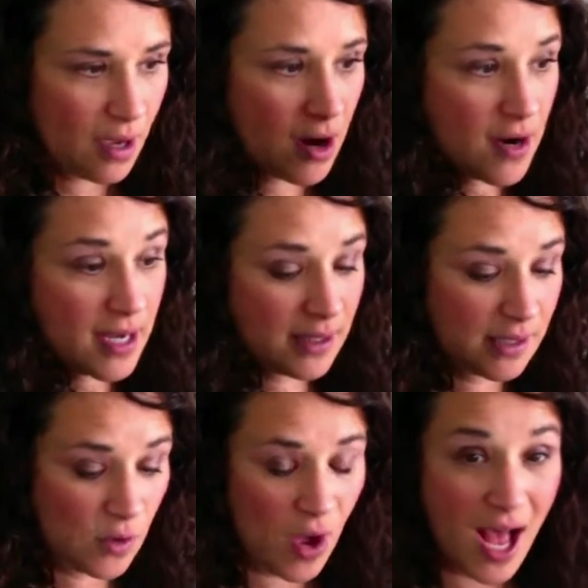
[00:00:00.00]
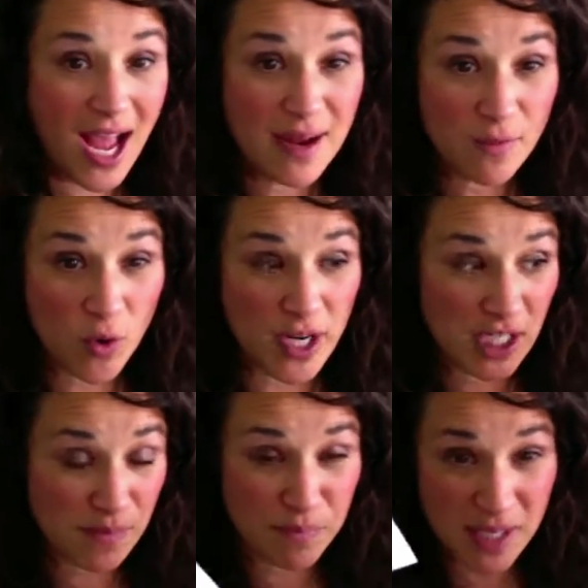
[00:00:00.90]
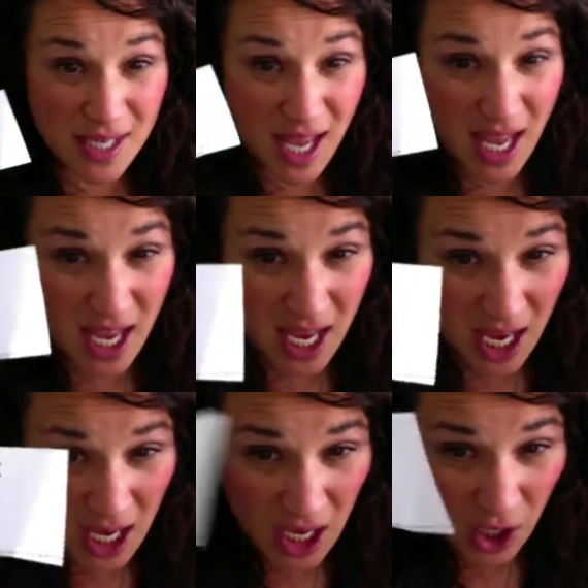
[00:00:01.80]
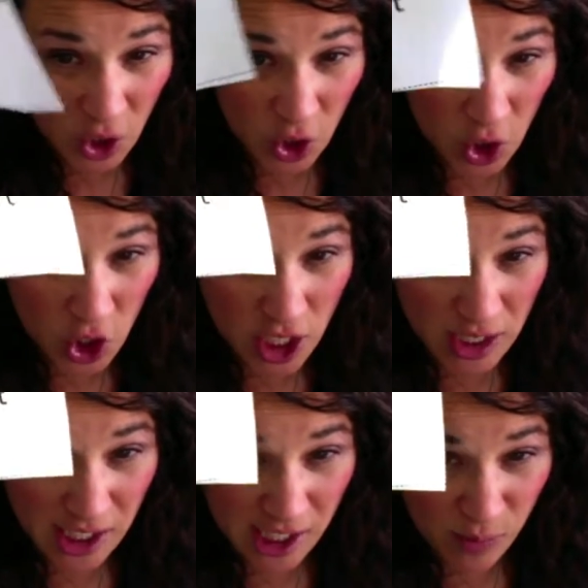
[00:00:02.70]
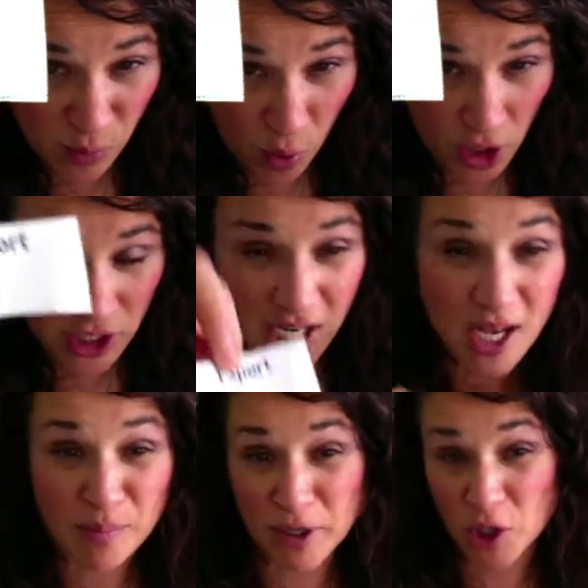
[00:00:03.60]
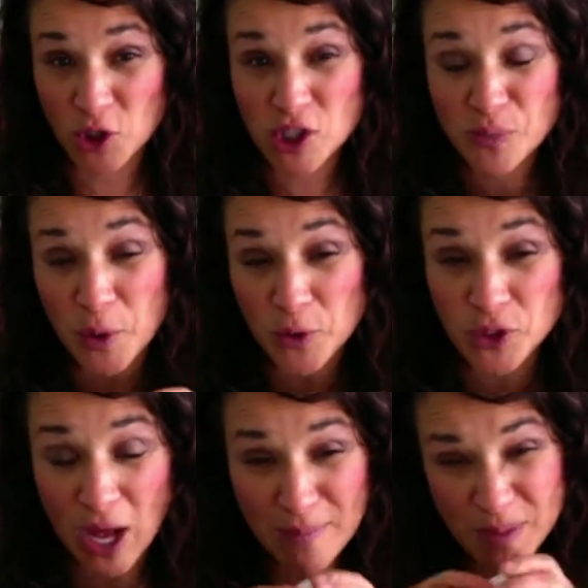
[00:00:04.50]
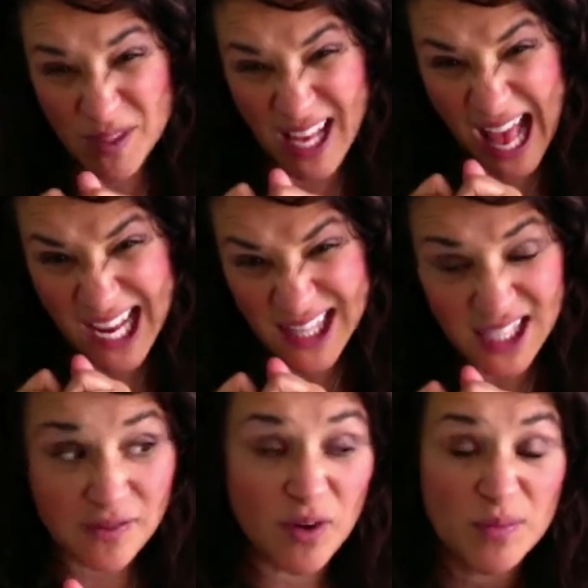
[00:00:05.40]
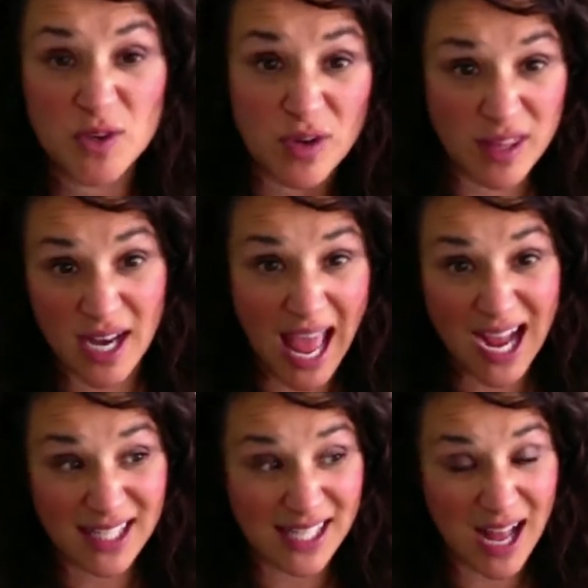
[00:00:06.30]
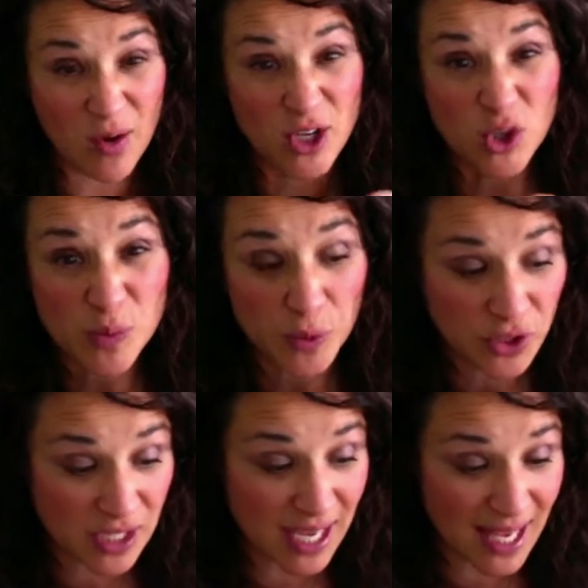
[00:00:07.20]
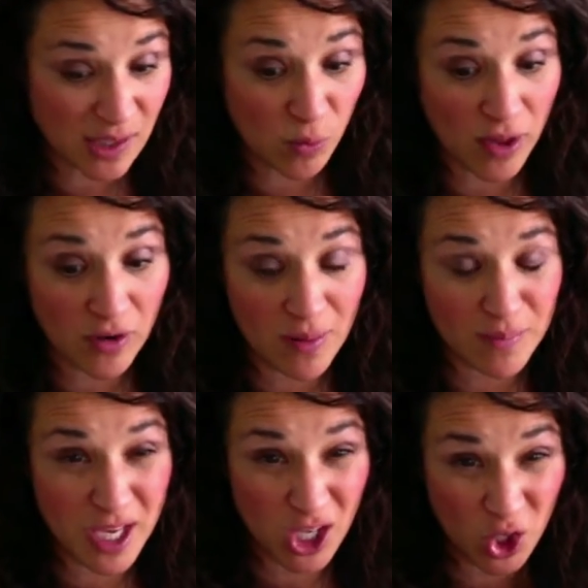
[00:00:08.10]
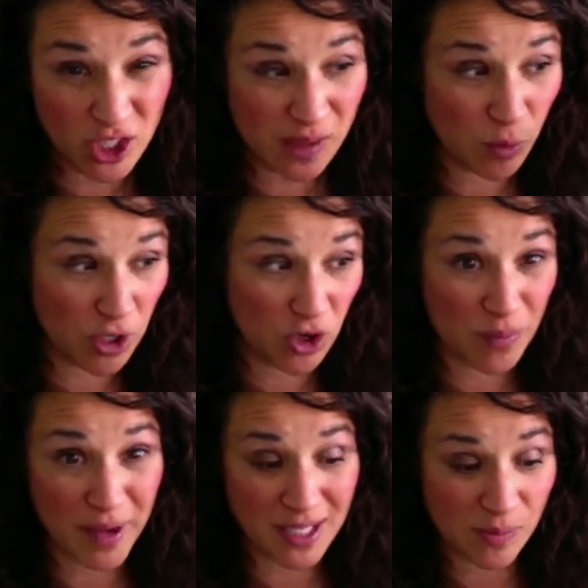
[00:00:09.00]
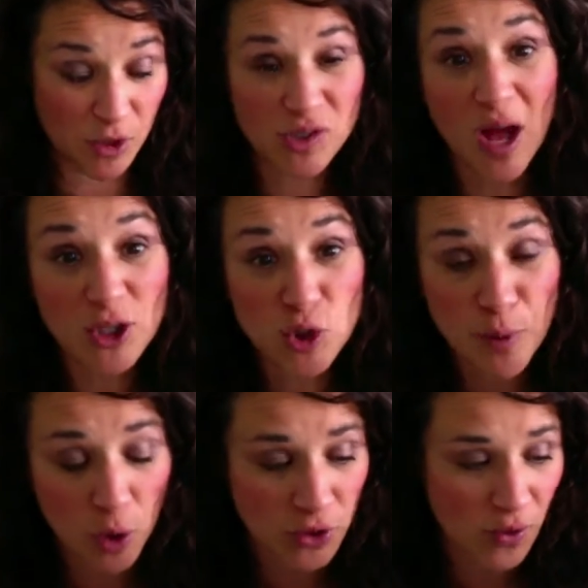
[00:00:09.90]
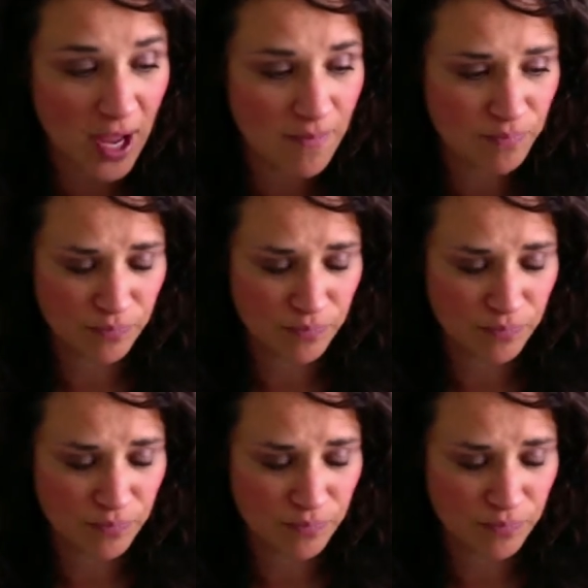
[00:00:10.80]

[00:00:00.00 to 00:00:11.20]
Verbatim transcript: All right, so I'm going to be a good sport. But you're supposed to, I'm supposed to hide this from you and then act it out, and you're supposed to guess whether I'm being a good sport or a bad sport. So I'll do both, okay?